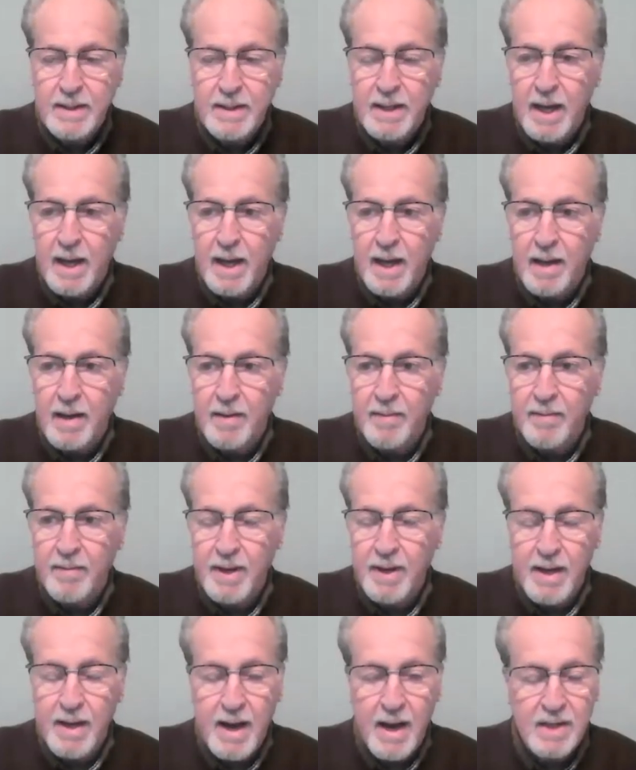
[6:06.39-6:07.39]
Uh,
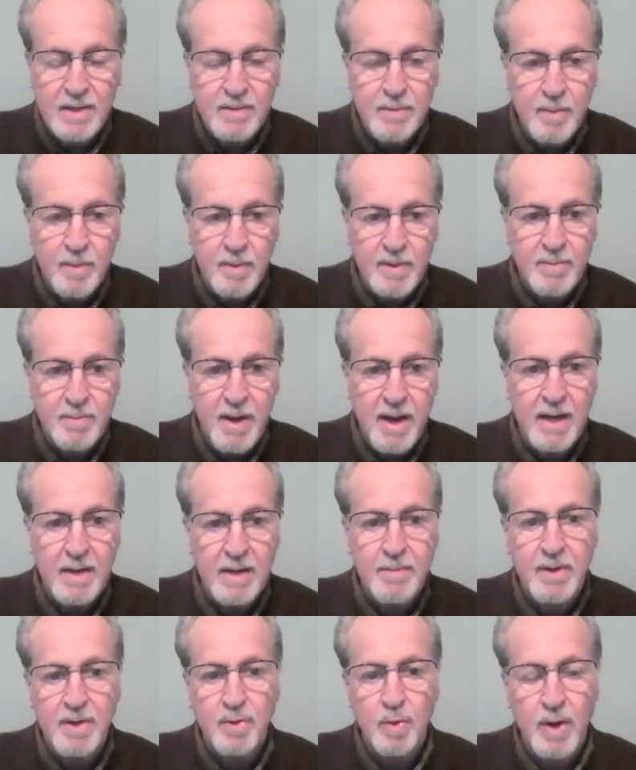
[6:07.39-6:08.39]
the announcement was
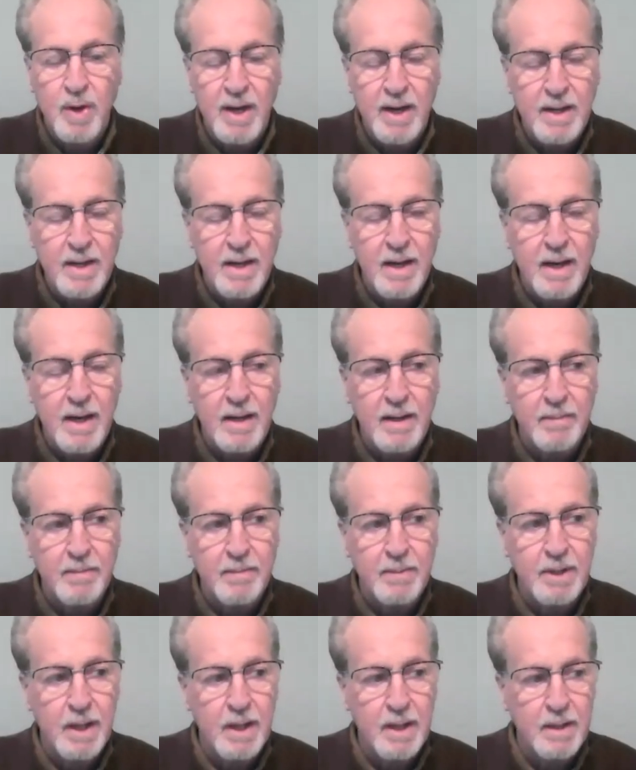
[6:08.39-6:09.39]
made between
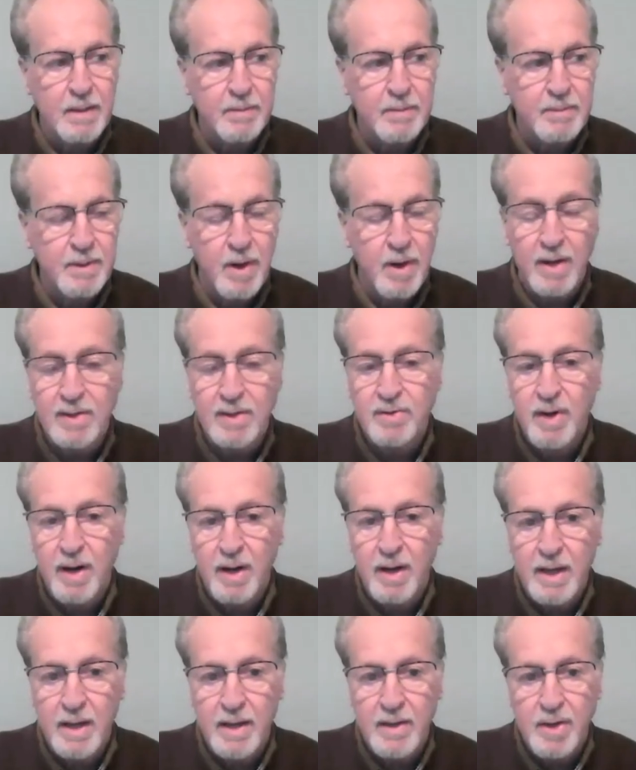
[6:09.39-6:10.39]
um,
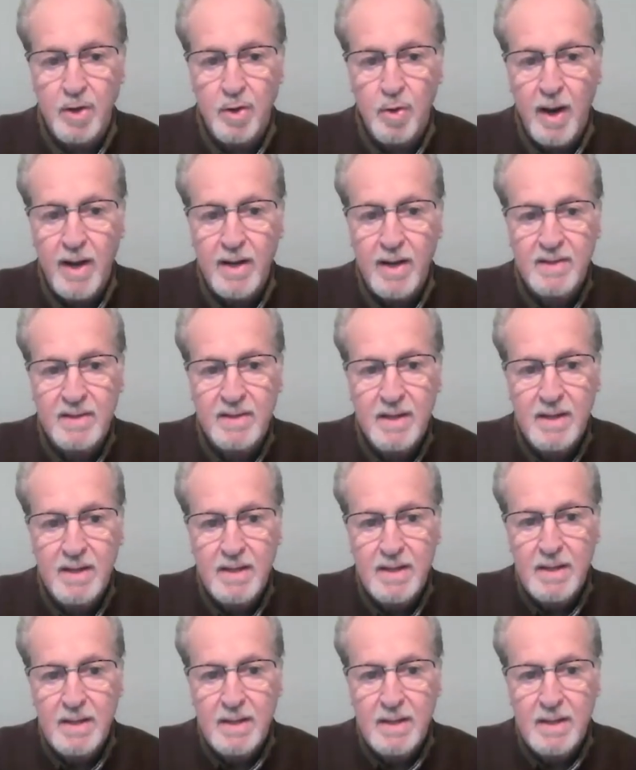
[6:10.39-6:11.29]
Australia and the U.S.,